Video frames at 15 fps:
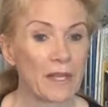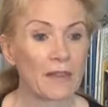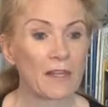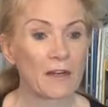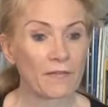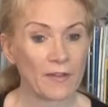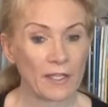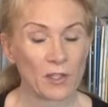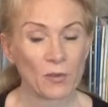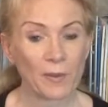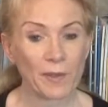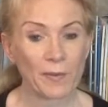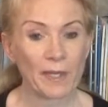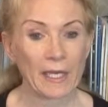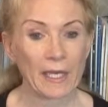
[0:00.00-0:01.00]
And then
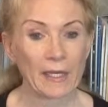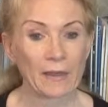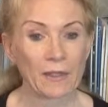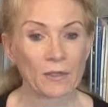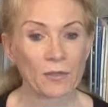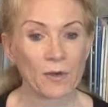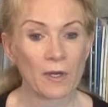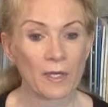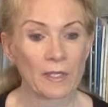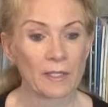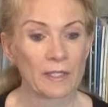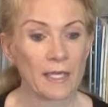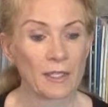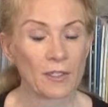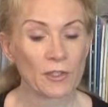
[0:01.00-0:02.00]
eventually the drawing
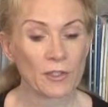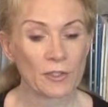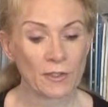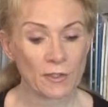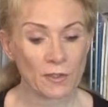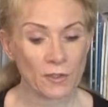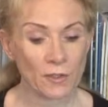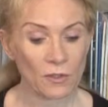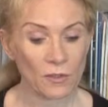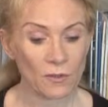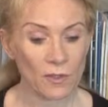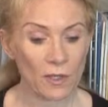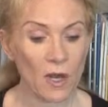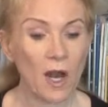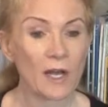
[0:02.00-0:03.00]
set turns
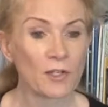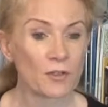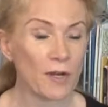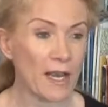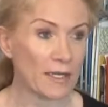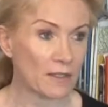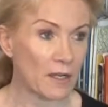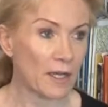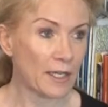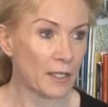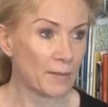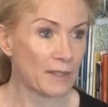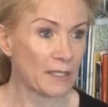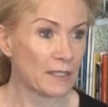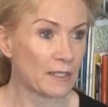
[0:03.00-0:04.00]
into a contract
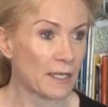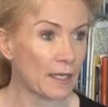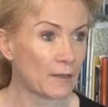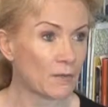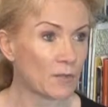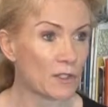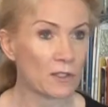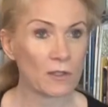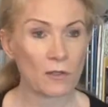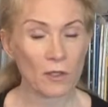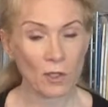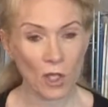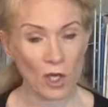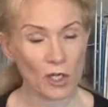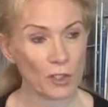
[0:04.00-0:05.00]
document set, which is
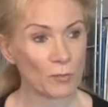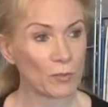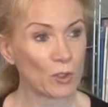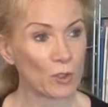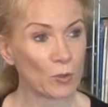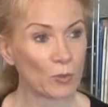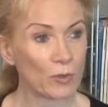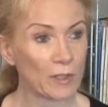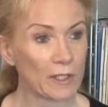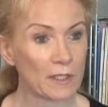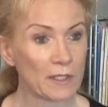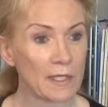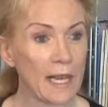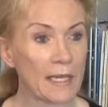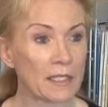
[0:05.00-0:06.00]
the large
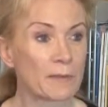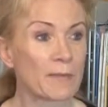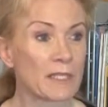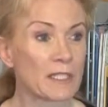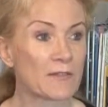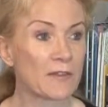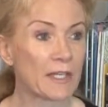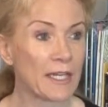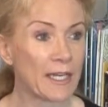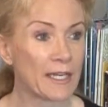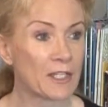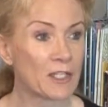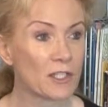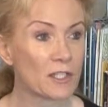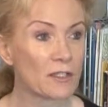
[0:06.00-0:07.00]
blueprints and
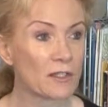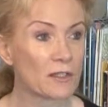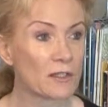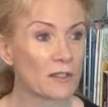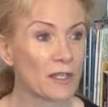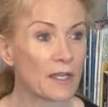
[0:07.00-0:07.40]
specifications.